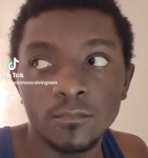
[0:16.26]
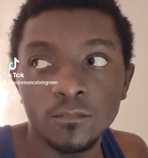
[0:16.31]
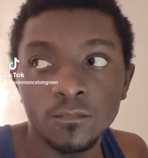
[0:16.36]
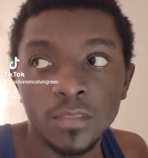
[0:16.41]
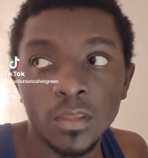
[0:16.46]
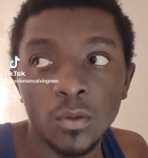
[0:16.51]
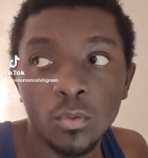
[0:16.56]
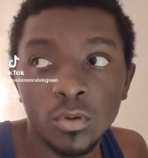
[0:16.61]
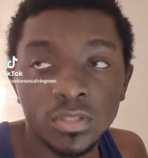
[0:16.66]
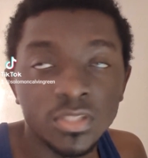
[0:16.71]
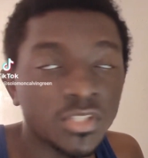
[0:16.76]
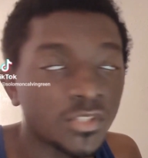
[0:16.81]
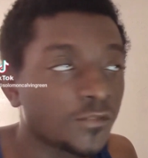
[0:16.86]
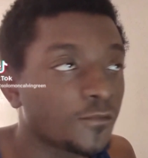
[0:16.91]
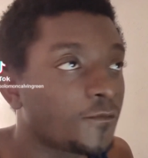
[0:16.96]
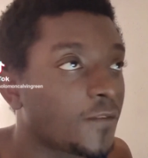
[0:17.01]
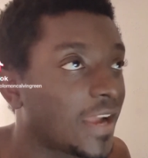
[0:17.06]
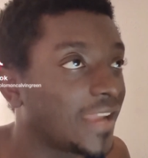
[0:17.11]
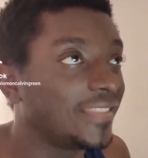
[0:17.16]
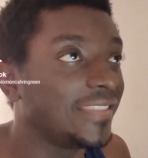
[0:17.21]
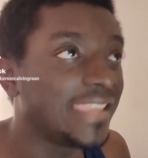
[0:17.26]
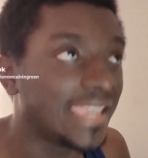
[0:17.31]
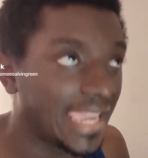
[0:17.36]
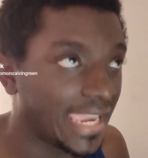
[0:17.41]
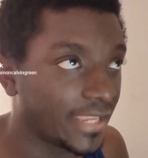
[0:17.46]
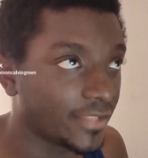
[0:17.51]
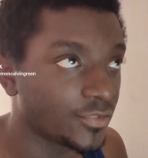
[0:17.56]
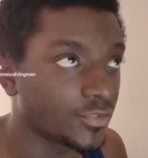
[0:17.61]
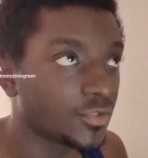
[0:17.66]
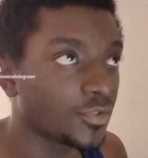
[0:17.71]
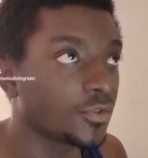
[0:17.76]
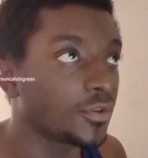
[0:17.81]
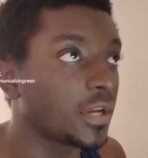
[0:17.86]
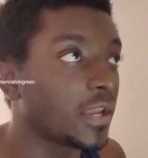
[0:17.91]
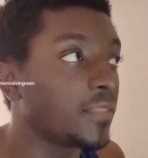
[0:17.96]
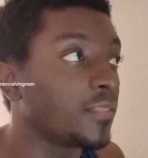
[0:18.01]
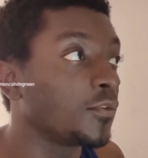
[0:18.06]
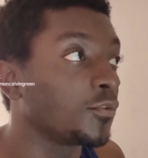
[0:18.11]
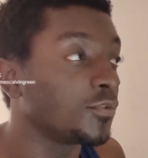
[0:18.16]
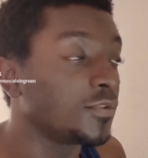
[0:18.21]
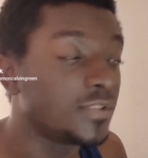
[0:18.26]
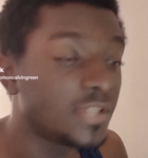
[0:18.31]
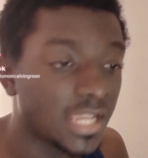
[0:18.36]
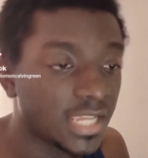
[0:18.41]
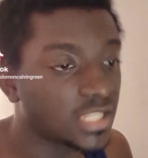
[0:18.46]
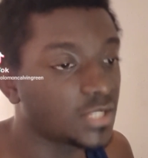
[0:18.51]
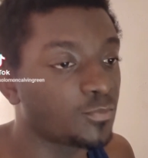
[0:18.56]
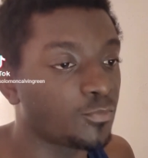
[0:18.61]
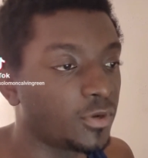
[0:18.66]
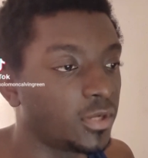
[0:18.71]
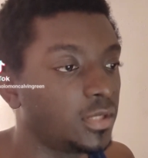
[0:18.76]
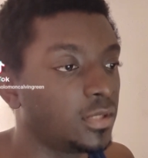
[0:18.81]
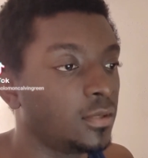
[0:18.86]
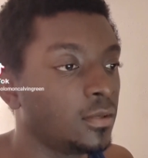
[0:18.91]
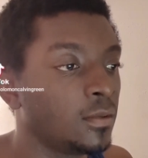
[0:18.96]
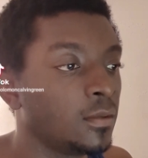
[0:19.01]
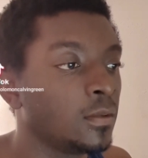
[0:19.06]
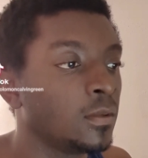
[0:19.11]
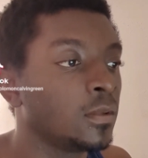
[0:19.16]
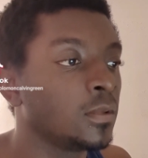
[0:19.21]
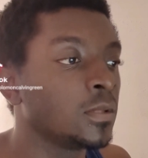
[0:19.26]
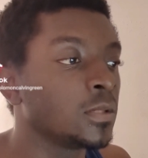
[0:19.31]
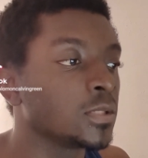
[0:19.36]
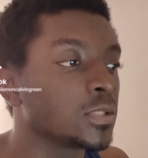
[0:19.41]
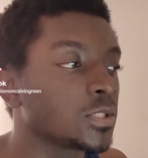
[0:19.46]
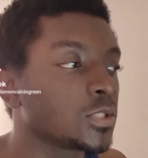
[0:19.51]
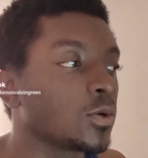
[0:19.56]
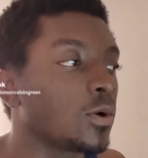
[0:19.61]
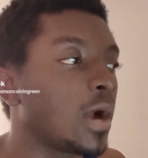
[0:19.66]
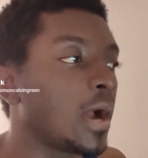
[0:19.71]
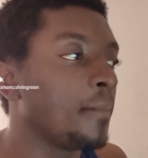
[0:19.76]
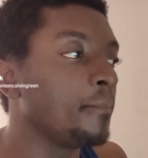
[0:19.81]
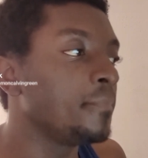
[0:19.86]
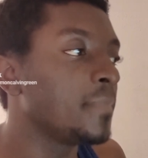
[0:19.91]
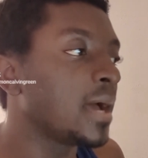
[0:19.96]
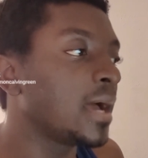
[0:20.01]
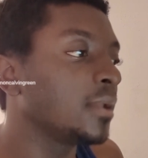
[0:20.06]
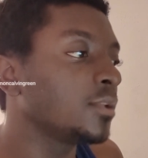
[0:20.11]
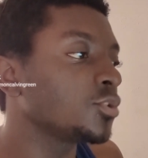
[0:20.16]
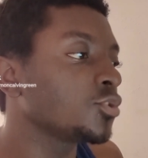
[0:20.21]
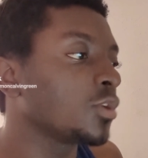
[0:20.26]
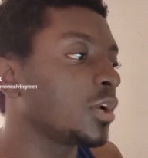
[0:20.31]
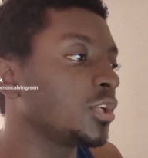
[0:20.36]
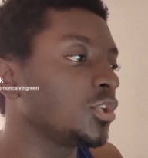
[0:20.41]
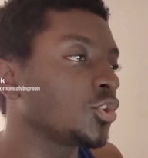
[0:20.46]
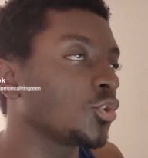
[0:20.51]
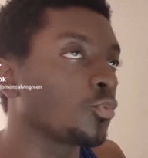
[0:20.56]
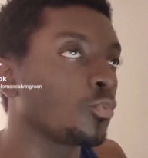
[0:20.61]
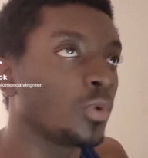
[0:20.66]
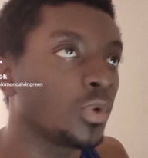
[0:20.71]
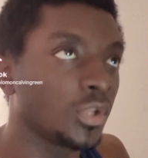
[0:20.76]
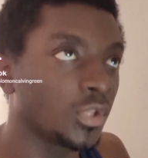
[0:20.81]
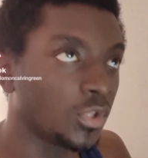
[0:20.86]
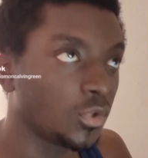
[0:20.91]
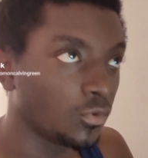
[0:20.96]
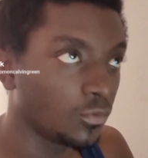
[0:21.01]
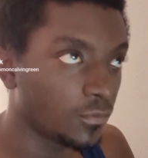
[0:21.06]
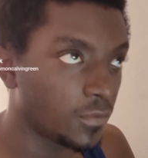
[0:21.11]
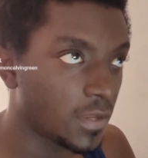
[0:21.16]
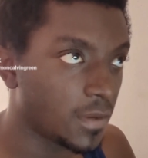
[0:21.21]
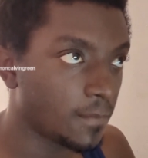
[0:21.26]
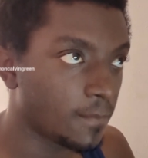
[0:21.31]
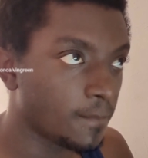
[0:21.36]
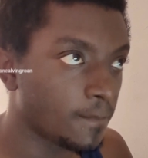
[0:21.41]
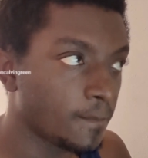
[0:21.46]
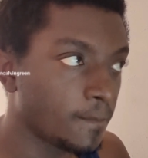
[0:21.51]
they want to just find the answer and they're desperate. So I'm not trying to ridicule them.